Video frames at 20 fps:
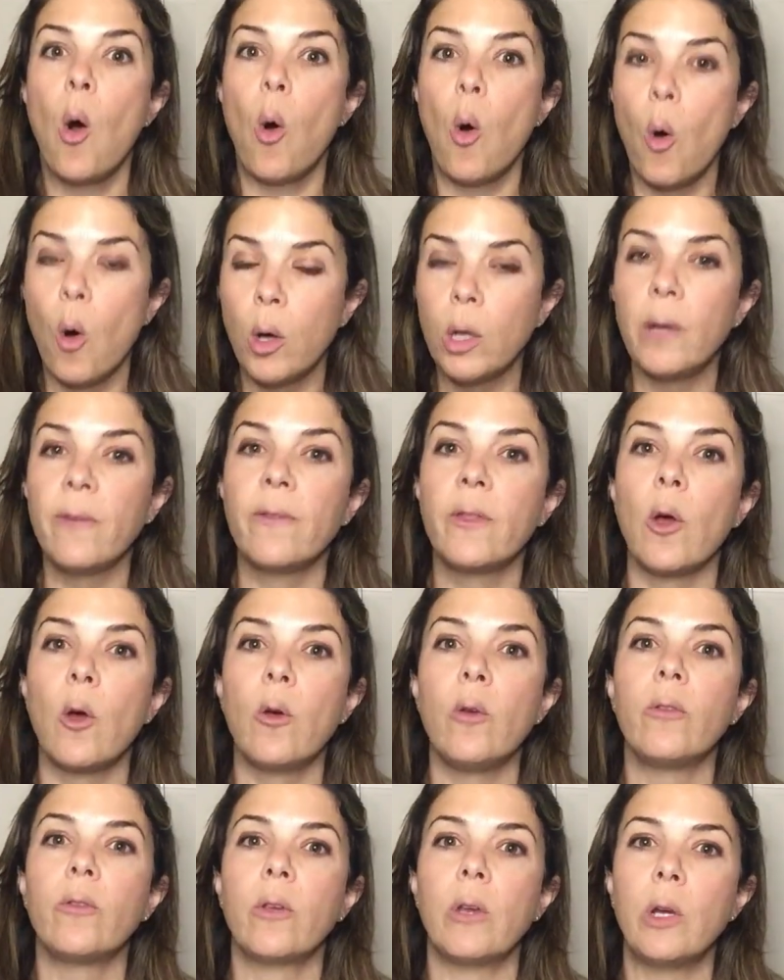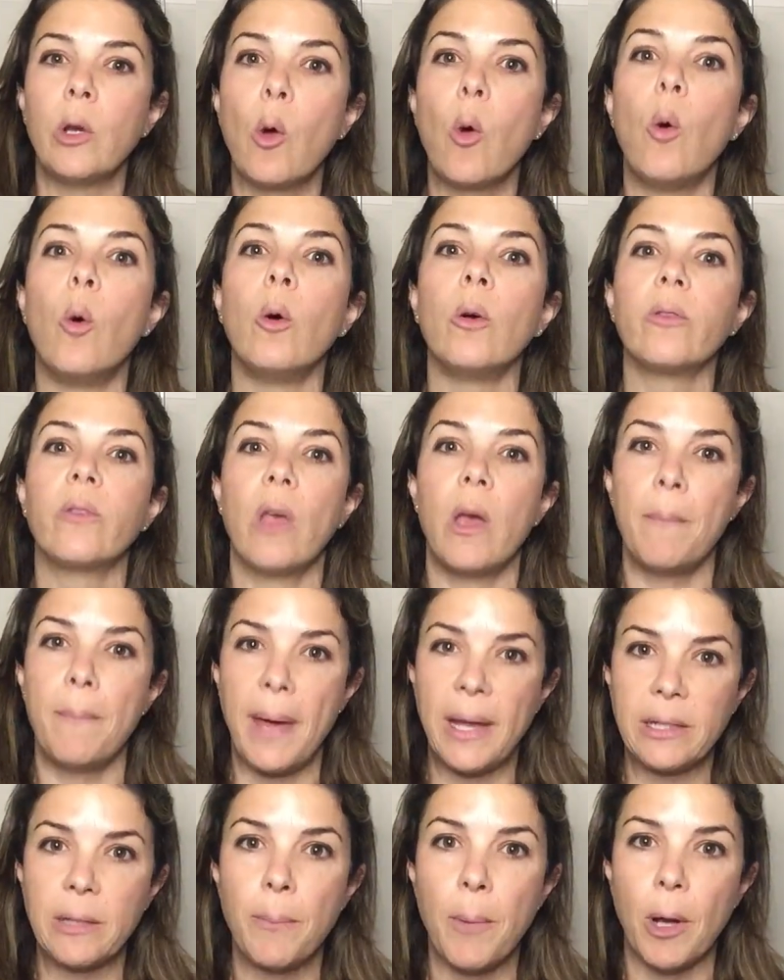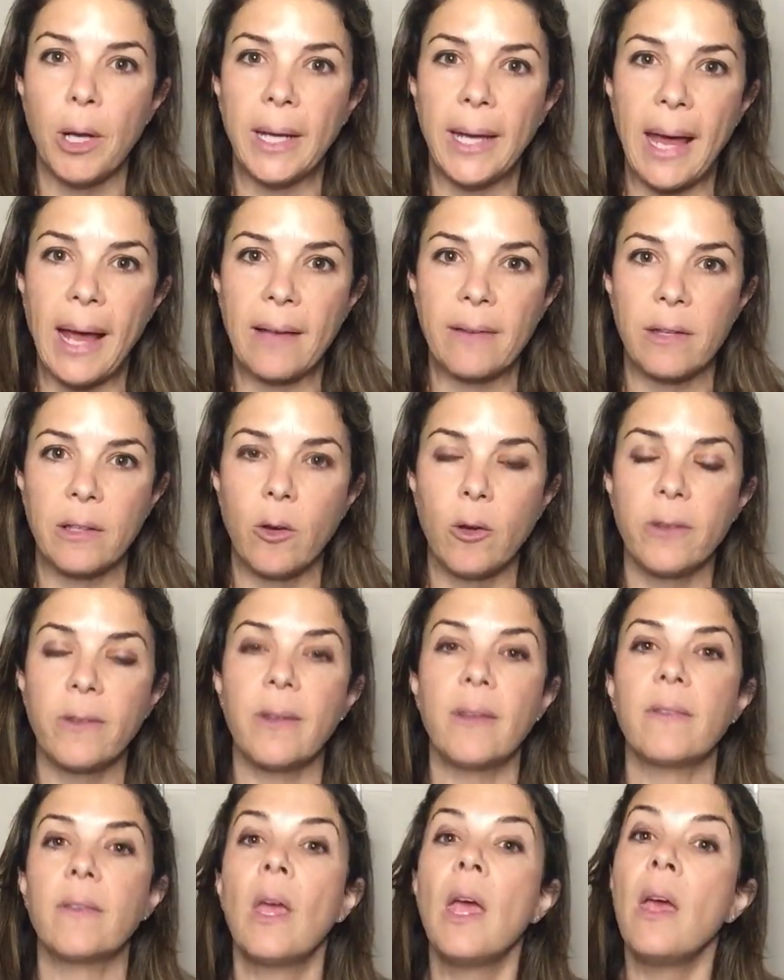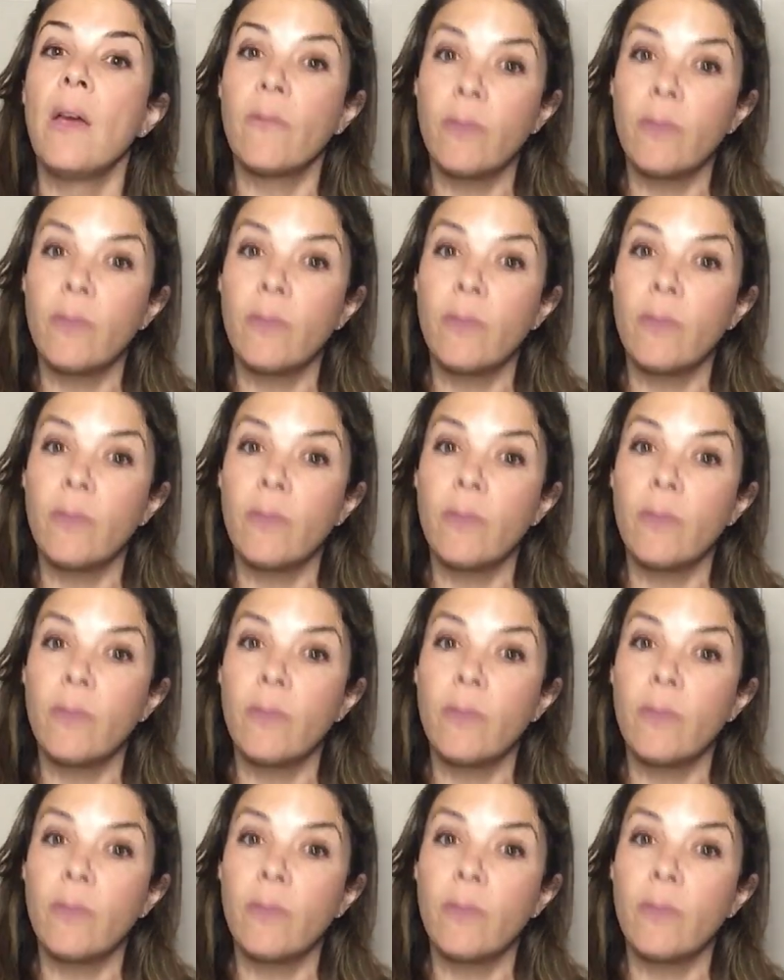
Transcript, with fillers: all of those can cause a metabolic acidosis